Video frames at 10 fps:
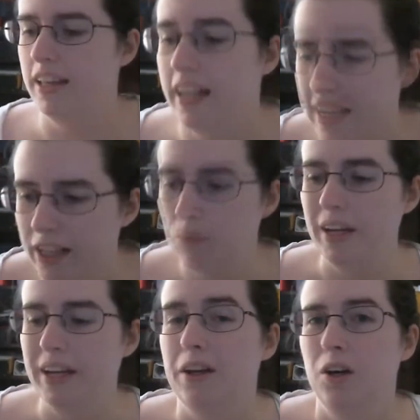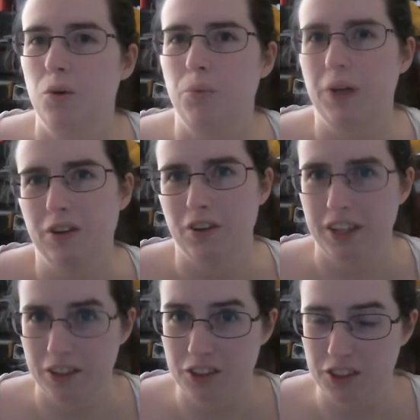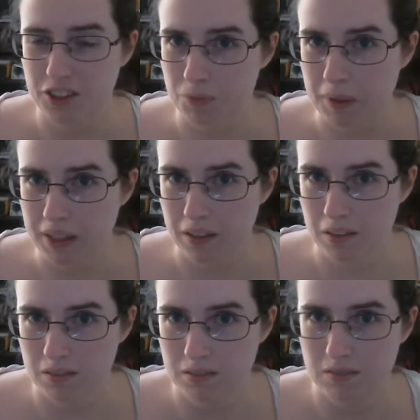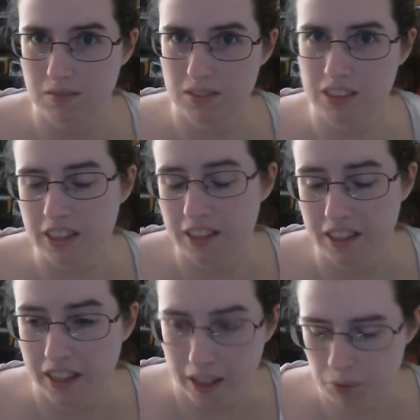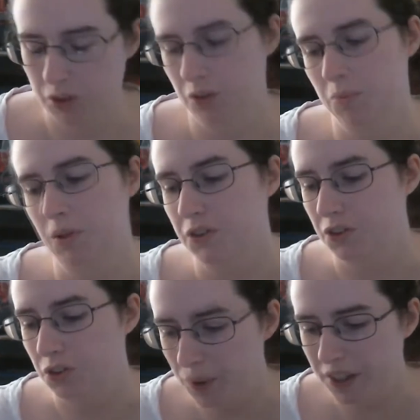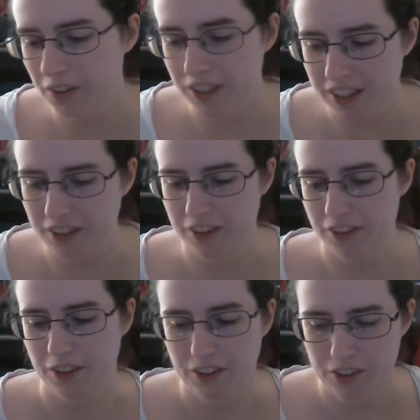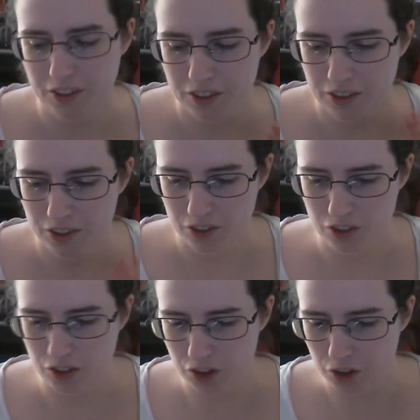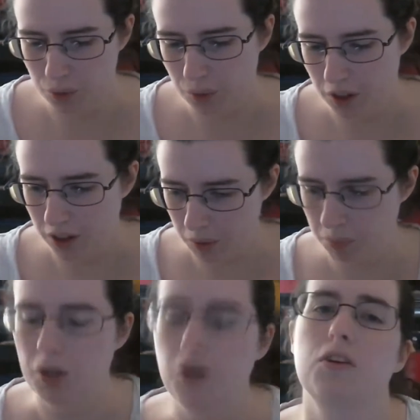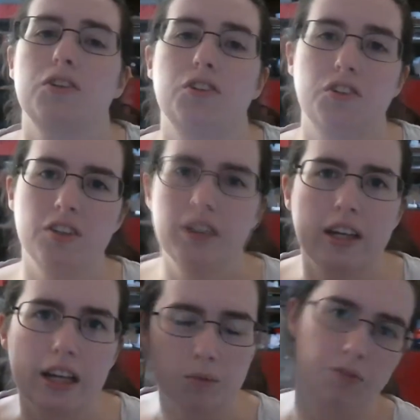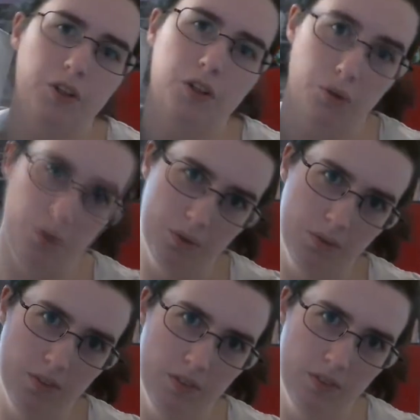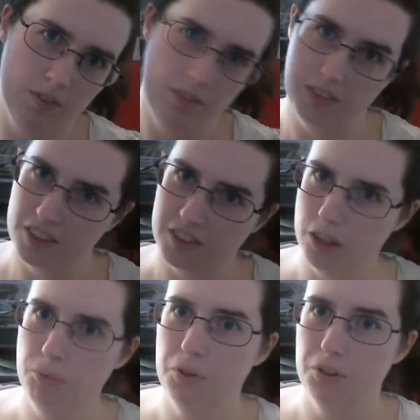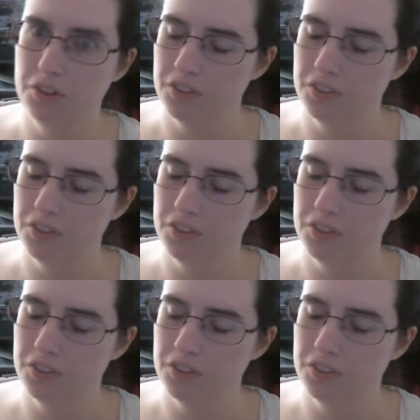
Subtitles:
Anyway, we're not here to smell stinky Amazon boxes. We are here to unbox and review this keyboard.